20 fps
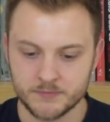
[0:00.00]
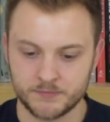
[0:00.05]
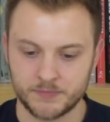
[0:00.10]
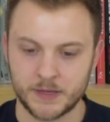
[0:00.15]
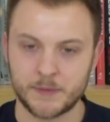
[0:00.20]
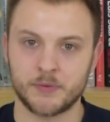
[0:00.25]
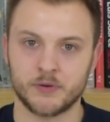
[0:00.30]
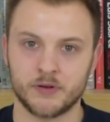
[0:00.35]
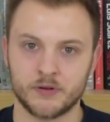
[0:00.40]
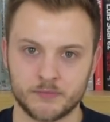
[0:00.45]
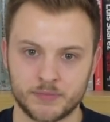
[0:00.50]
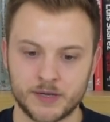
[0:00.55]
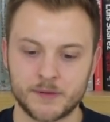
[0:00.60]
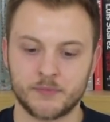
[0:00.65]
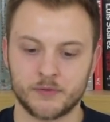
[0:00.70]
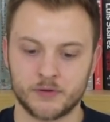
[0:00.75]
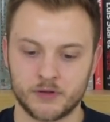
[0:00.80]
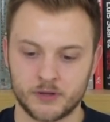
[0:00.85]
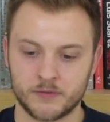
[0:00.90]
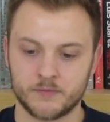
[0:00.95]
people
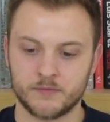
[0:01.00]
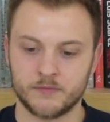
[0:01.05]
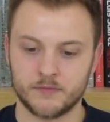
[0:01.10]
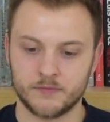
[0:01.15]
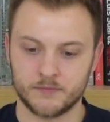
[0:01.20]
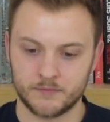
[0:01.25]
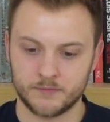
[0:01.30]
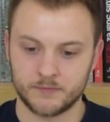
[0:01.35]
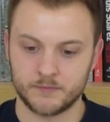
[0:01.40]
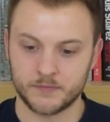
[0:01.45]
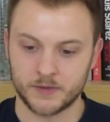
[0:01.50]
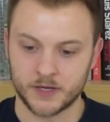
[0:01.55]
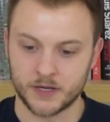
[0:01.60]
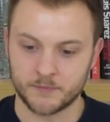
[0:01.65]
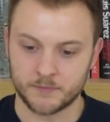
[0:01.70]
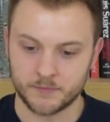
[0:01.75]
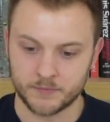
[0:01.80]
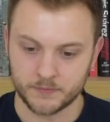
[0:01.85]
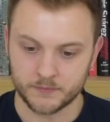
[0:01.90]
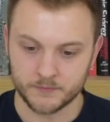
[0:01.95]
are, you
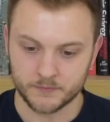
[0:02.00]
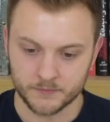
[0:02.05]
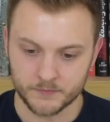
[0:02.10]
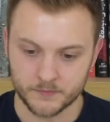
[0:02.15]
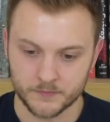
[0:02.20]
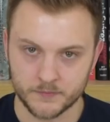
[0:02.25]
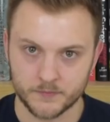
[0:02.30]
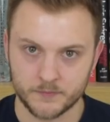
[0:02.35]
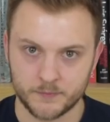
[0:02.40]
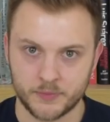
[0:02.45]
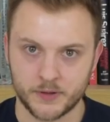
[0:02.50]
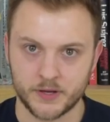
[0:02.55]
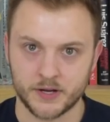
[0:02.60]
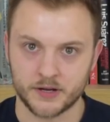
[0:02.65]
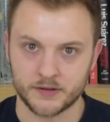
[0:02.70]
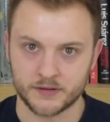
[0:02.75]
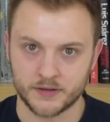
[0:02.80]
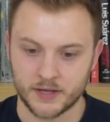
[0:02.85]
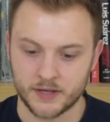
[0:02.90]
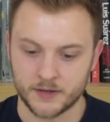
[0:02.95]
know,
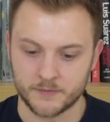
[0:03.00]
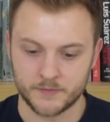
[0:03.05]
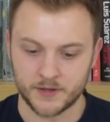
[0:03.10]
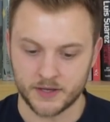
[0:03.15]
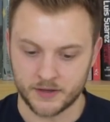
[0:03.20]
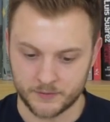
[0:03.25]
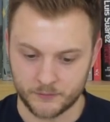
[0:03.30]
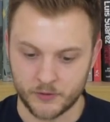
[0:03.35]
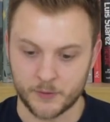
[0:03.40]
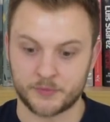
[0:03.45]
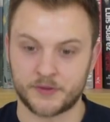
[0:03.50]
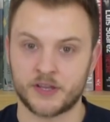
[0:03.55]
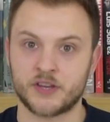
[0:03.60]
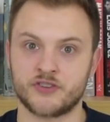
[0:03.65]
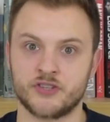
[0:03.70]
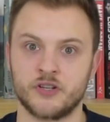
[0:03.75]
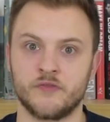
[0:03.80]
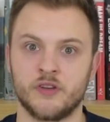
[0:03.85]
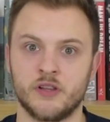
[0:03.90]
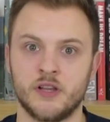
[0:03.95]
putting their
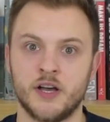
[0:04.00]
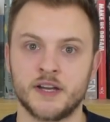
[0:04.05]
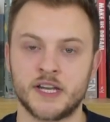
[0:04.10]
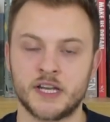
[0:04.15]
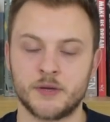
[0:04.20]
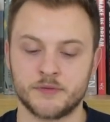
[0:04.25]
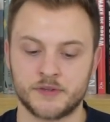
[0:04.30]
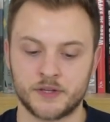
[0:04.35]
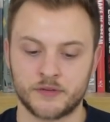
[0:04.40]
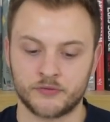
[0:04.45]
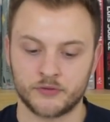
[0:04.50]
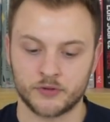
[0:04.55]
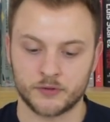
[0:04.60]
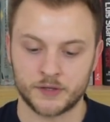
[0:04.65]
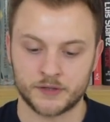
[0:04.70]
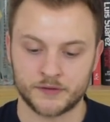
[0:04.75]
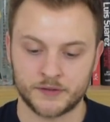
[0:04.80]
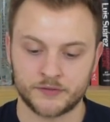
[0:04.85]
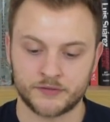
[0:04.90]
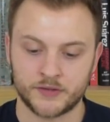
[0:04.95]
reputation on the line here with these
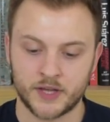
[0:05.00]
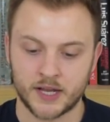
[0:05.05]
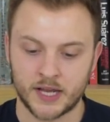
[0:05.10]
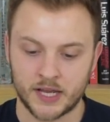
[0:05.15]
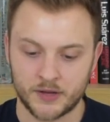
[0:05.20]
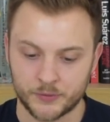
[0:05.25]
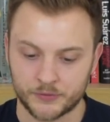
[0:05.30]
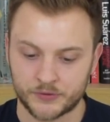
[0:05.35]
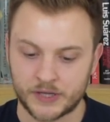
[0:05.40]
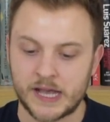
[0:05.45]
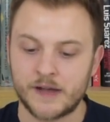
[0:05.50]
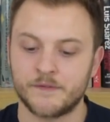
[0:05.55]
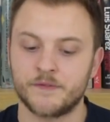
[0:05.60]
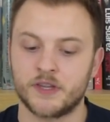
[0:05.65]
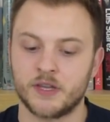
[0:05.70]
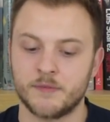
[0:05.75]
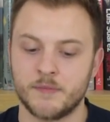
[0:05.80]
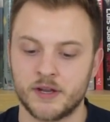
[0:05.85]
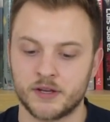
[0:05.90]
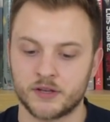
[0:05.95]
stories. He's saying it was after
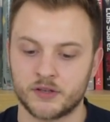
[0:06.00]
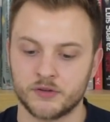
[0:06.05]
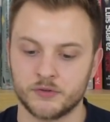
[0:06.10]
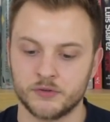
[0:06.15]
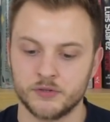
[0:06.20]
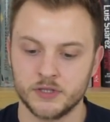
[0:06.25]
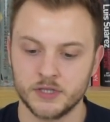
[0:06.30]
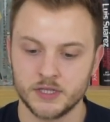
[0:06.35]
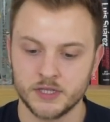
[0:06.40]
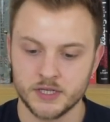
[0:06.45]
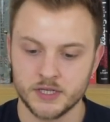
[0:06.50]
the medical